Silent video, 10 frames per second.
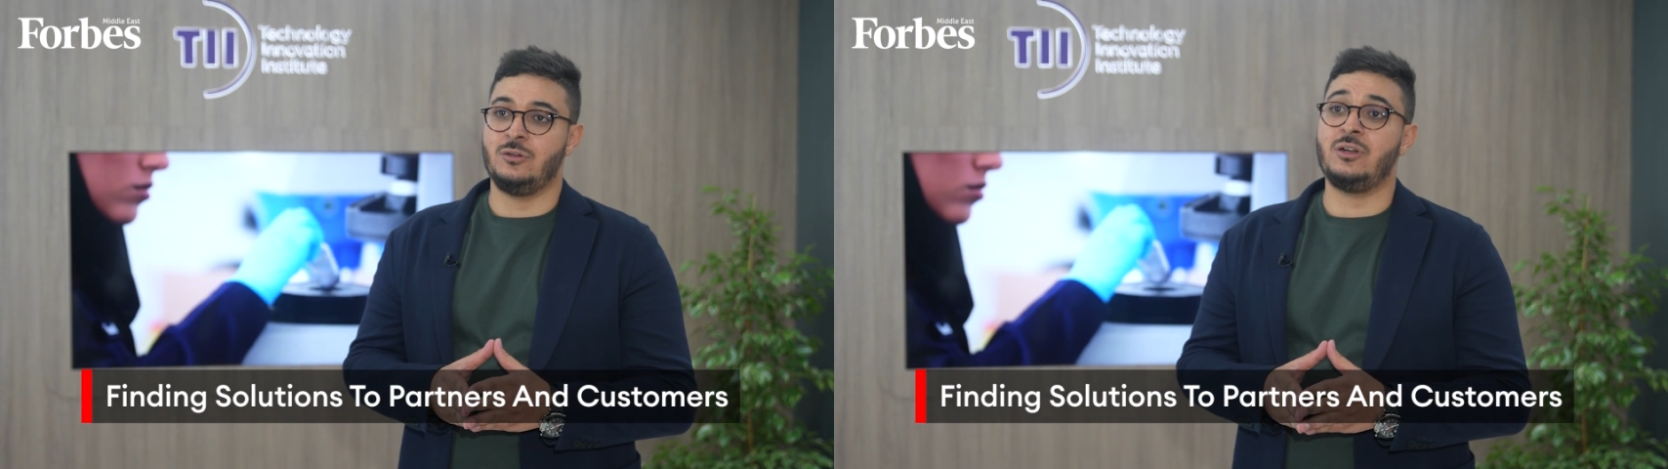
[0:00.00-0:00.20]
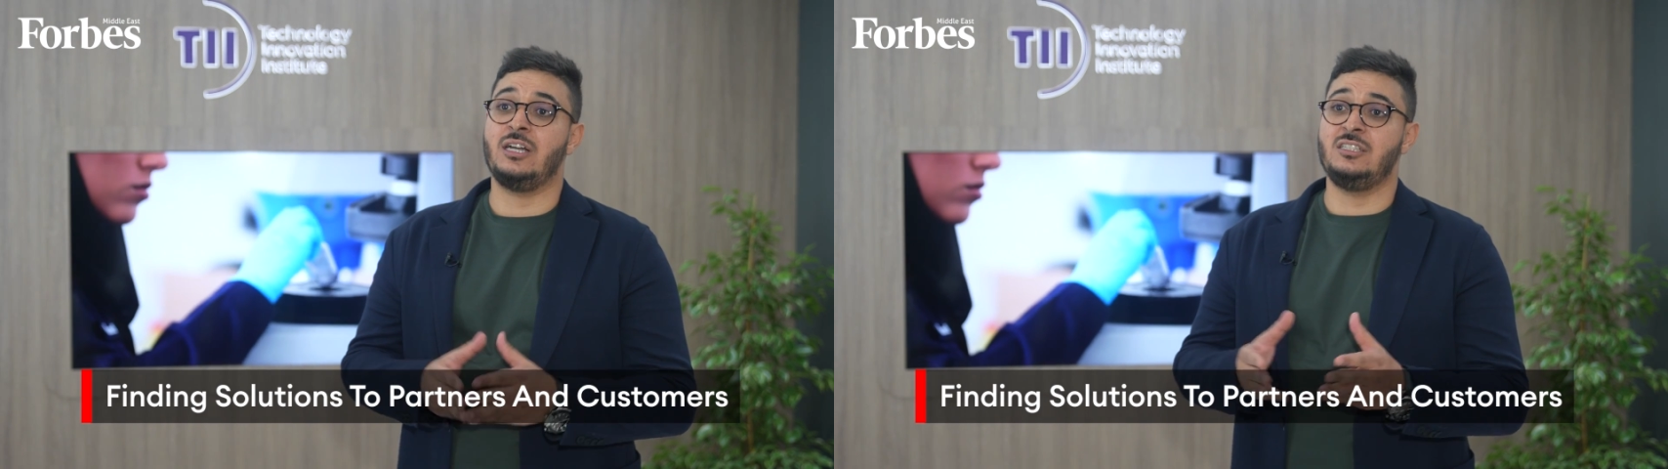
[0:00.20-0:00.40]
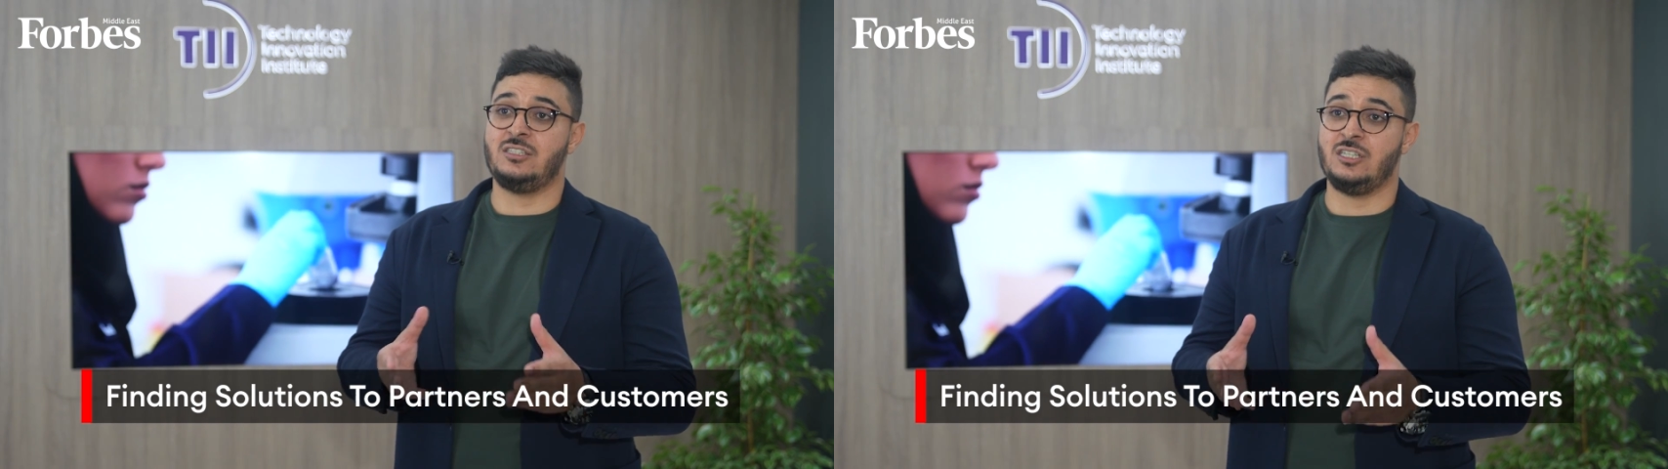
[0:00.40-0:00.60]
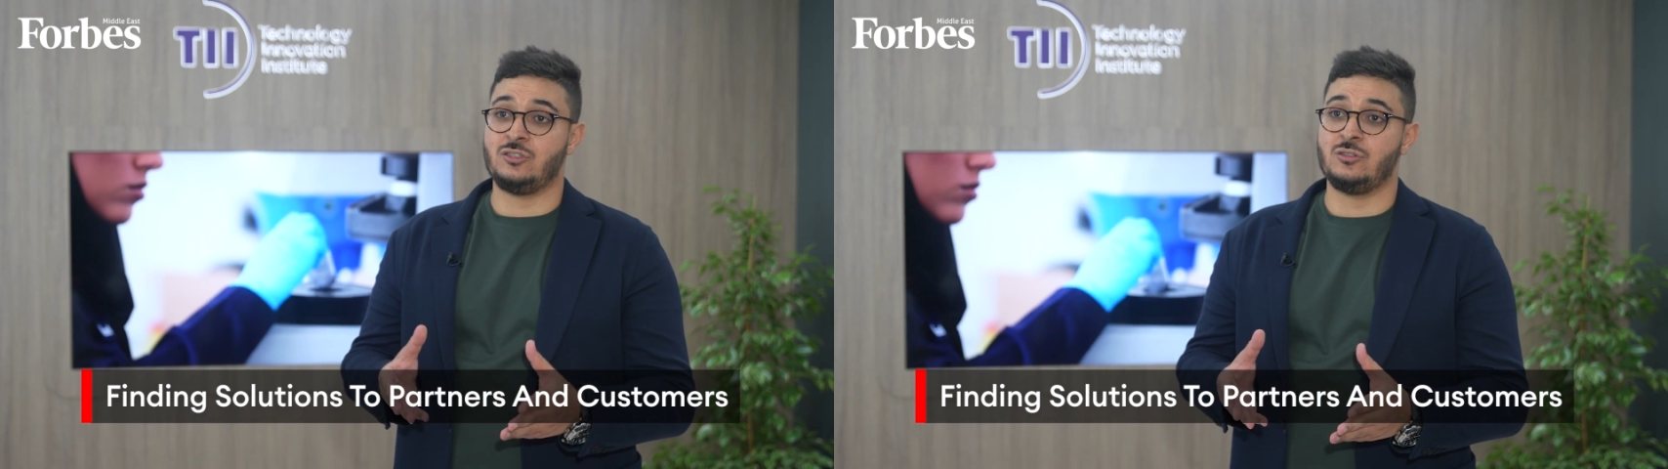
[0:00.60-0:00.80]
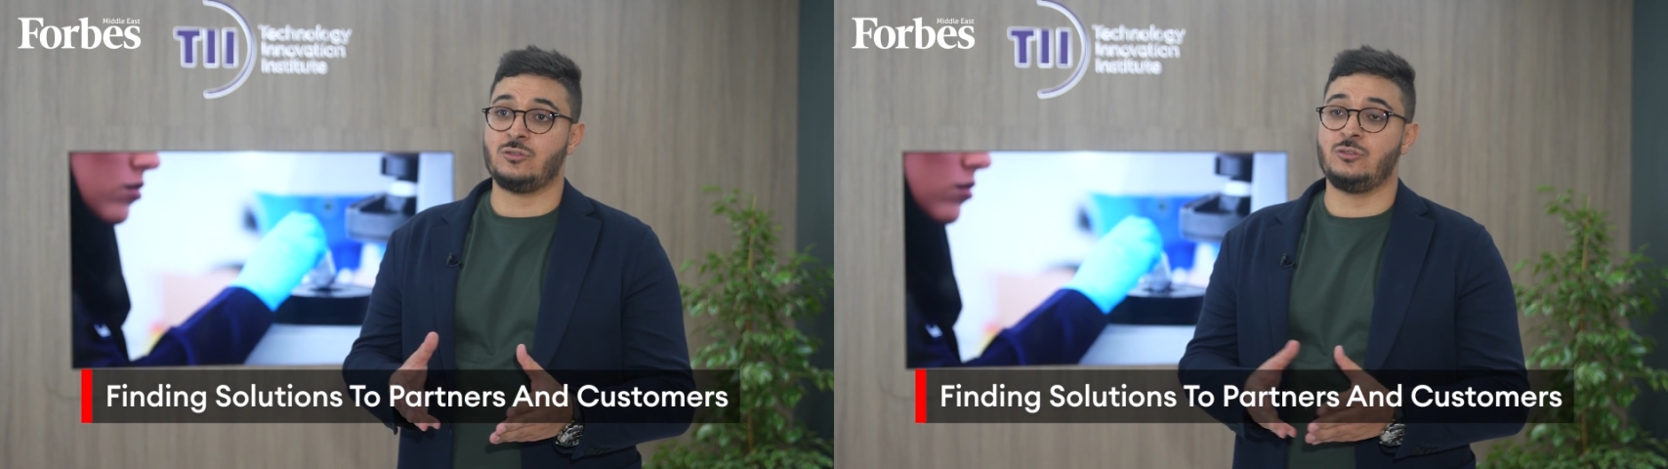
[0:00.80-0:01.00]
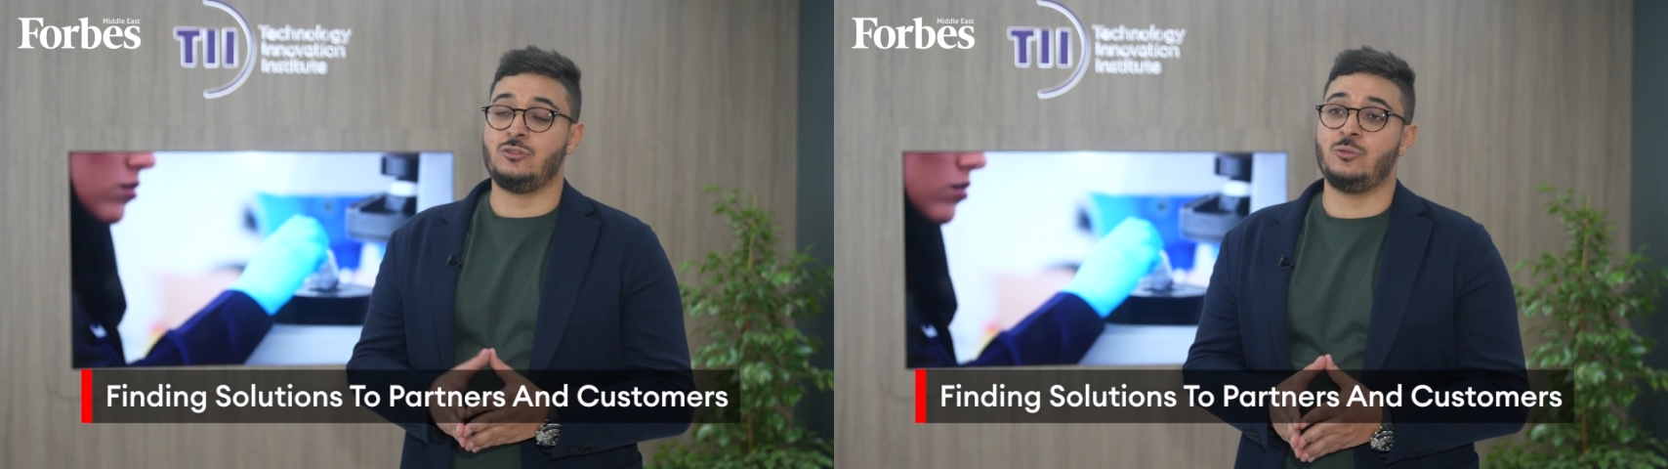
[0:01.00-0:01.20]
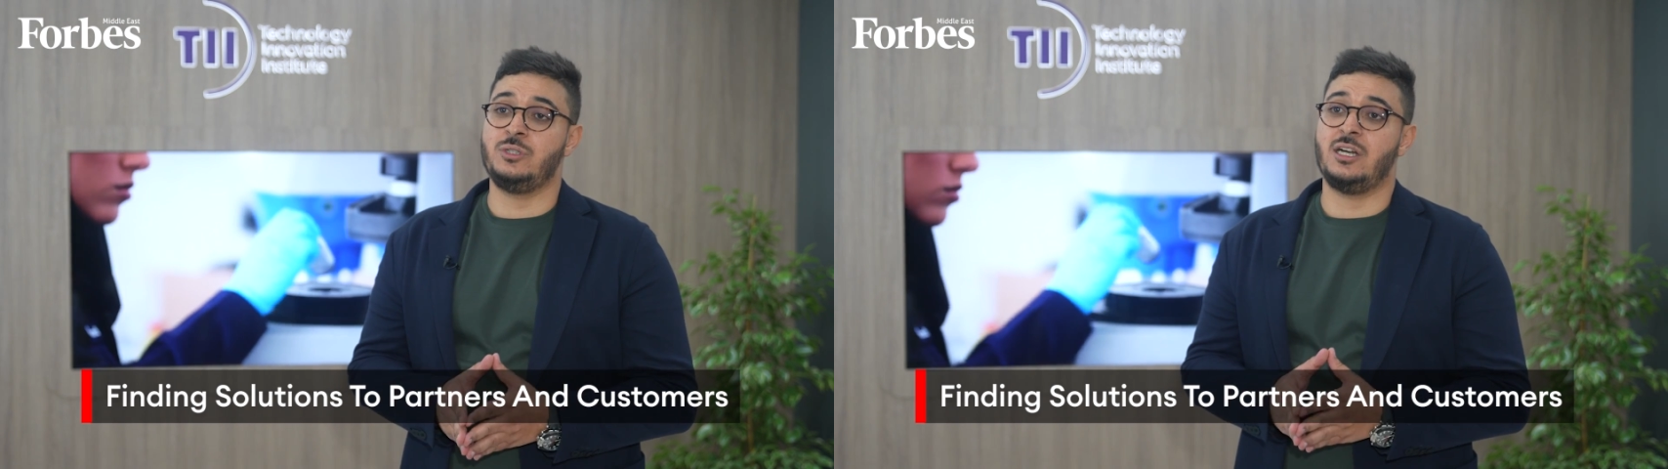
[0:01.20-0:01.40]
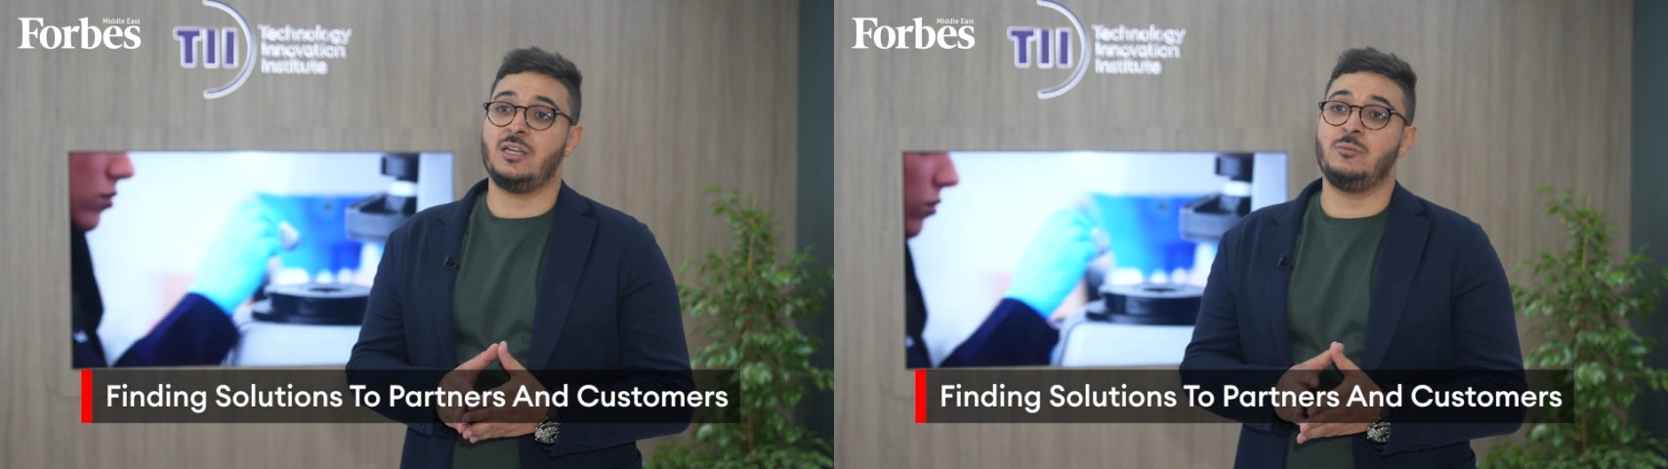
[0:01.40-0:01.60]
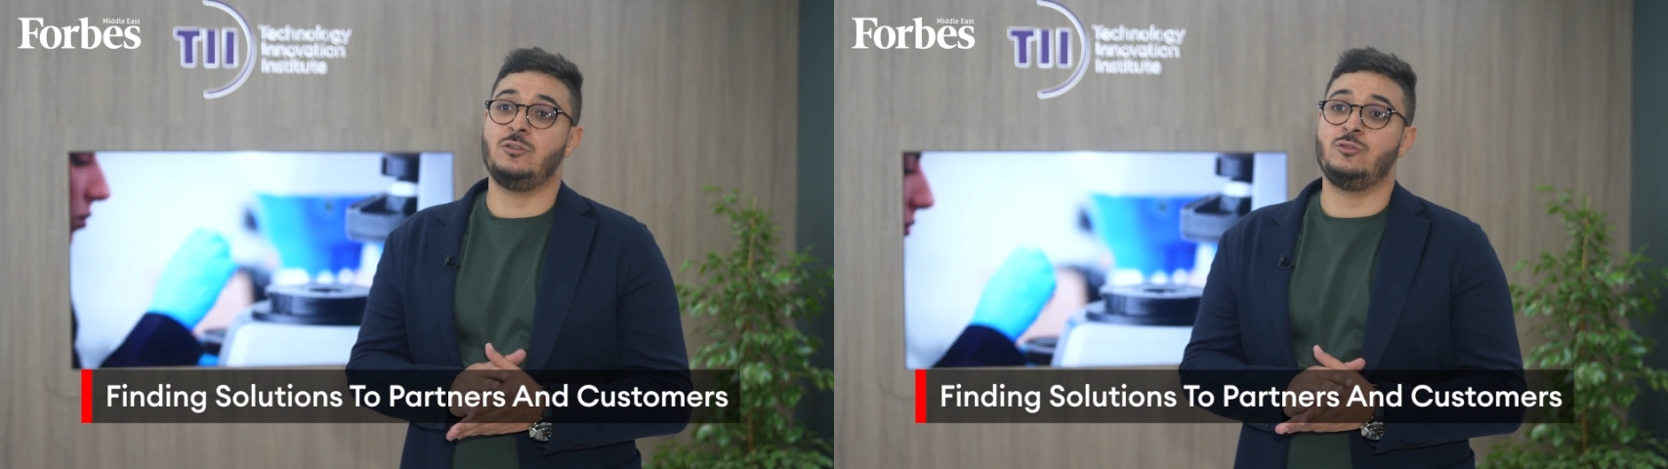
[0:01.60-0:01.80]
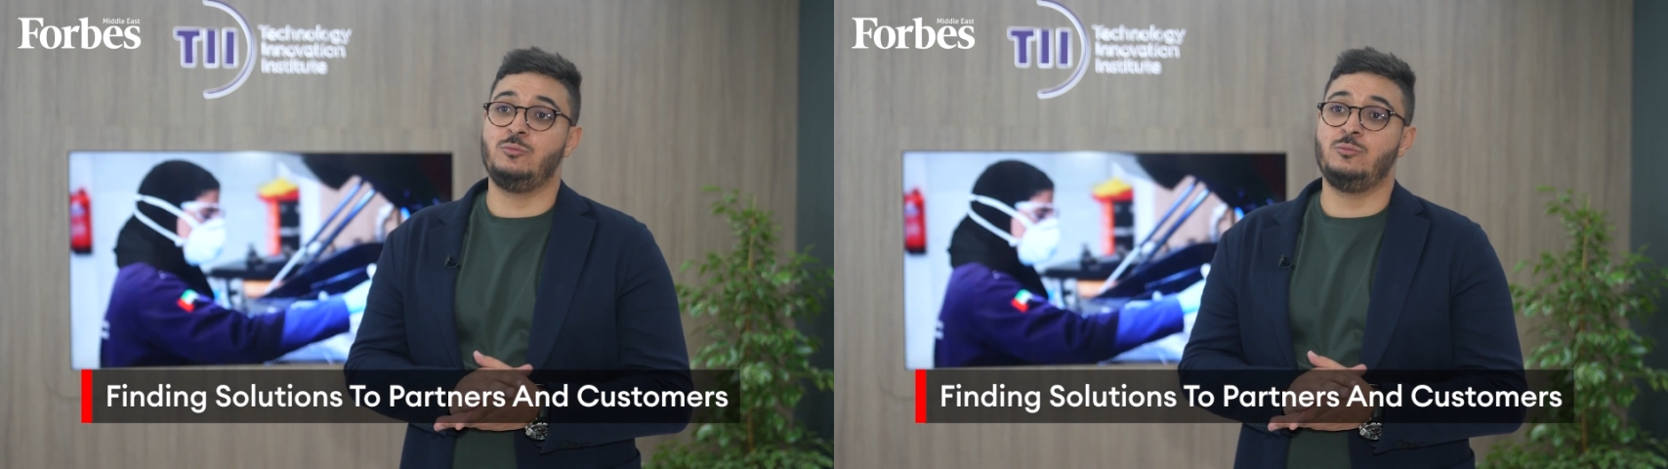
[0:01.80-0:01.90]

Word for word: organization structure, we are able to